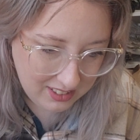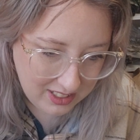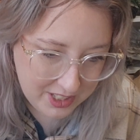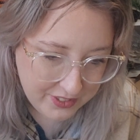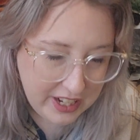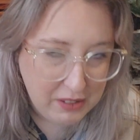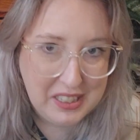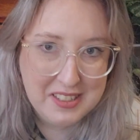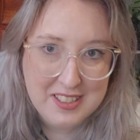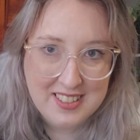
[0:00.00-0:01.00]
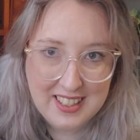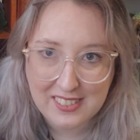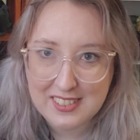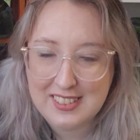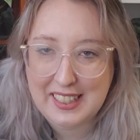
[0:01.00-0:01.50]
This family just
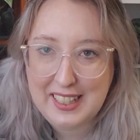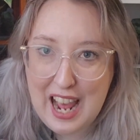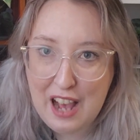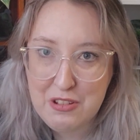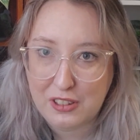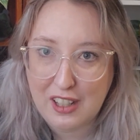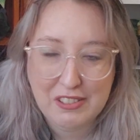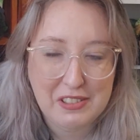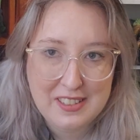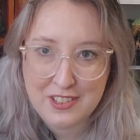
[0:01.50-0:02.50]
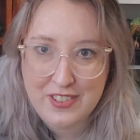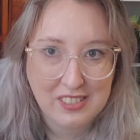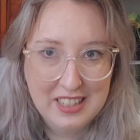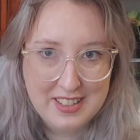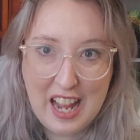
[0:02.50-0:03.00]
sounds like an asshole. Everyone in this
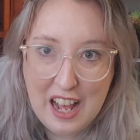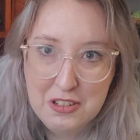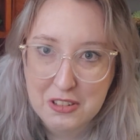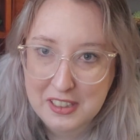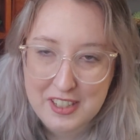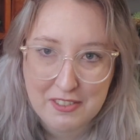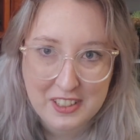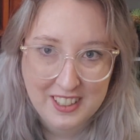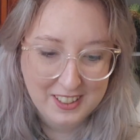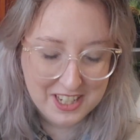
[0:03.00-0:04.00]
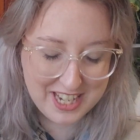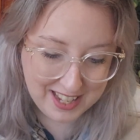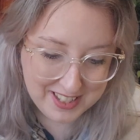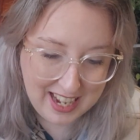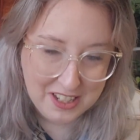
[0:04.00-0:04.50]
family is an asshole except for her. Her
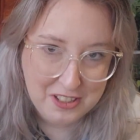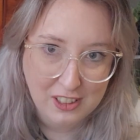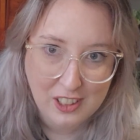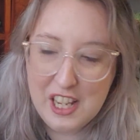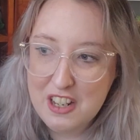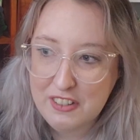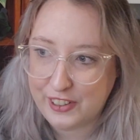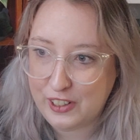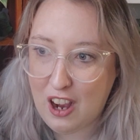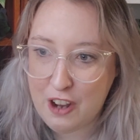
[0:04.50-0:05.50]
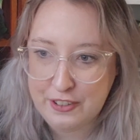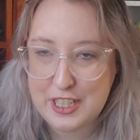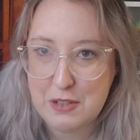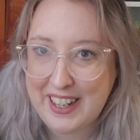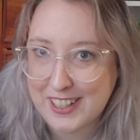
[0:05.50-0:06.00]
dad's an asshole for offering
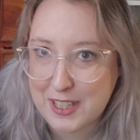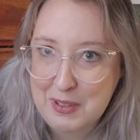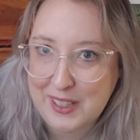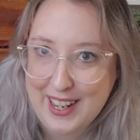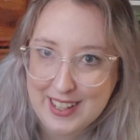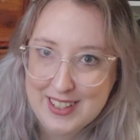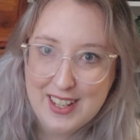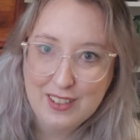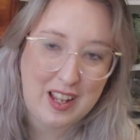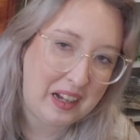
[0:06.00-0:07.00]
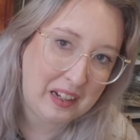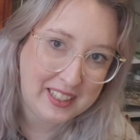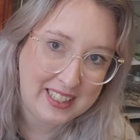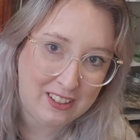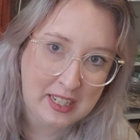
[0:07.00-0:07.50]
to buy her a plant, letting her
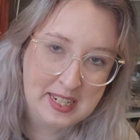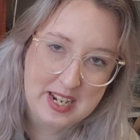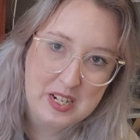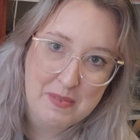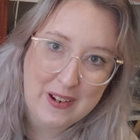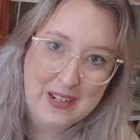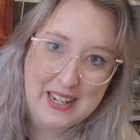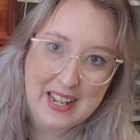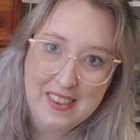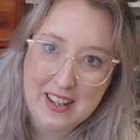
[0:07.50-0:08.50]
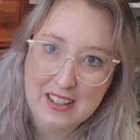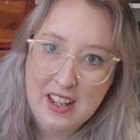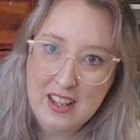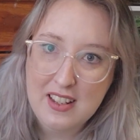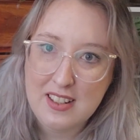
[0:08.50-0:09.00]
get all excited about it, and then
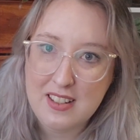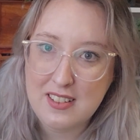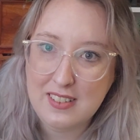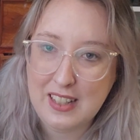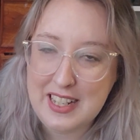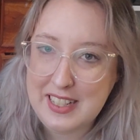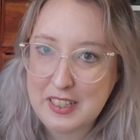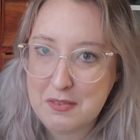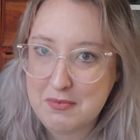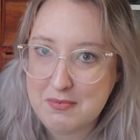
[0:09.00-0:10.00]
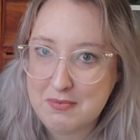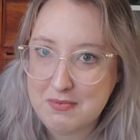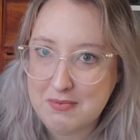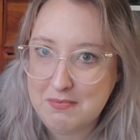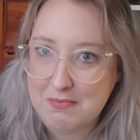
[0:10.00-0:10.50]
letting it
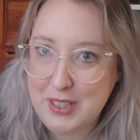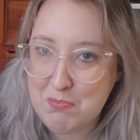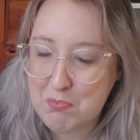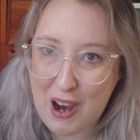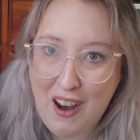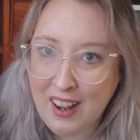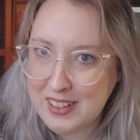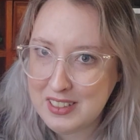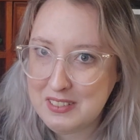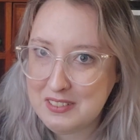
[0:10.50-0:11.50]
be bought